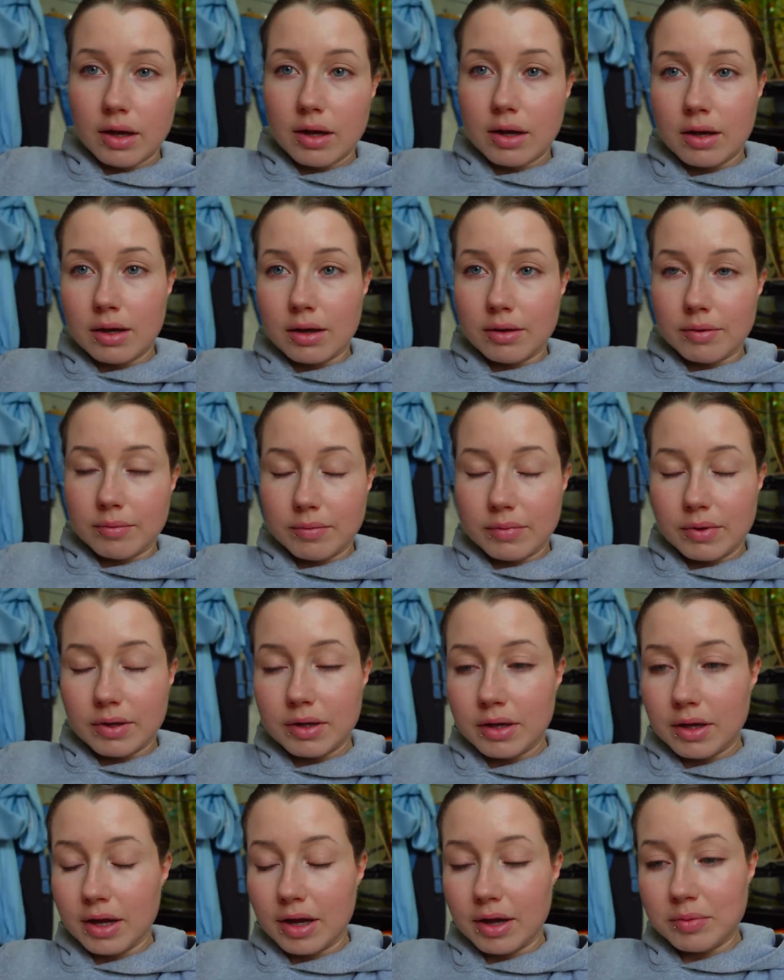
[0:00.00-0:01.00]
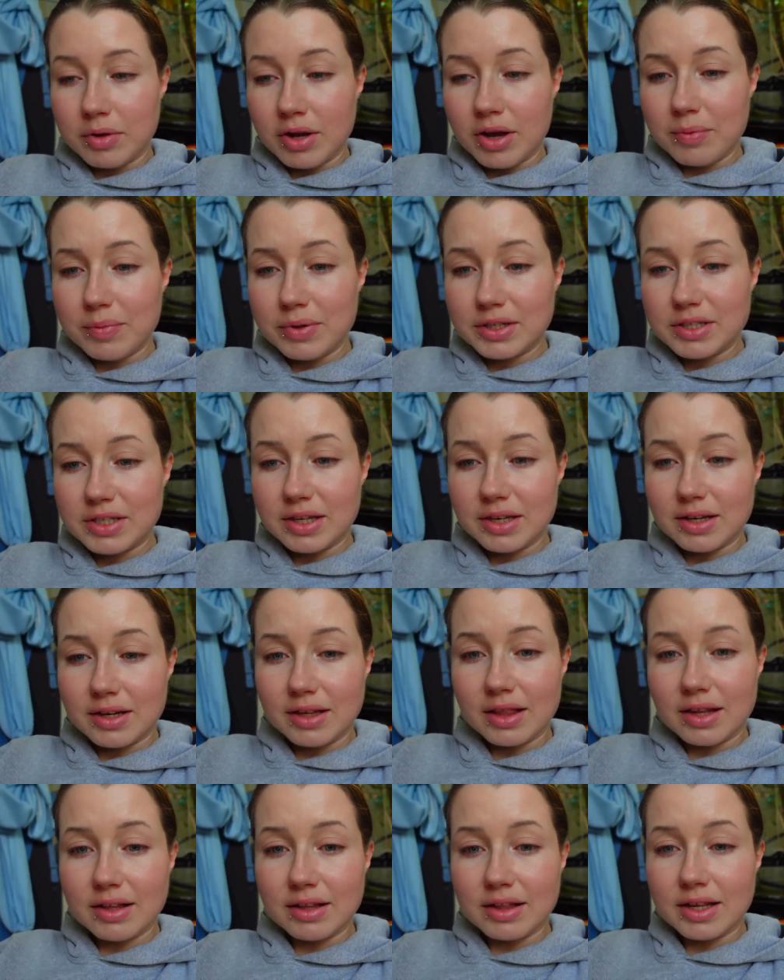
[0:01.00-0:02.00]
Um, I'm not
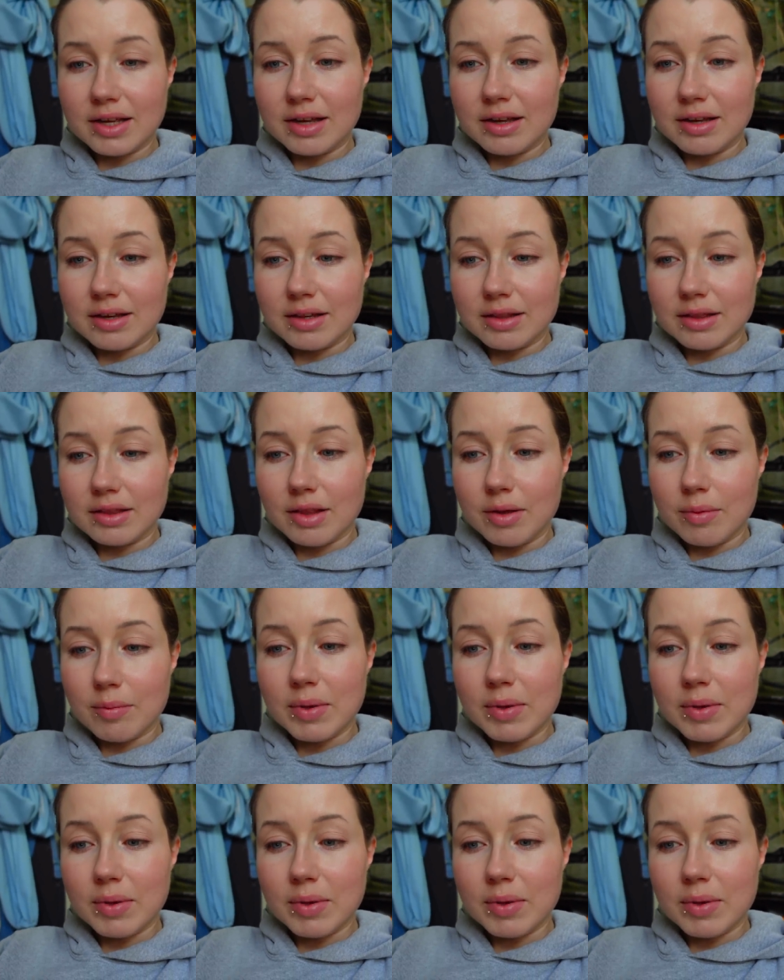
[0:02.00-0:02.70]
particularly in the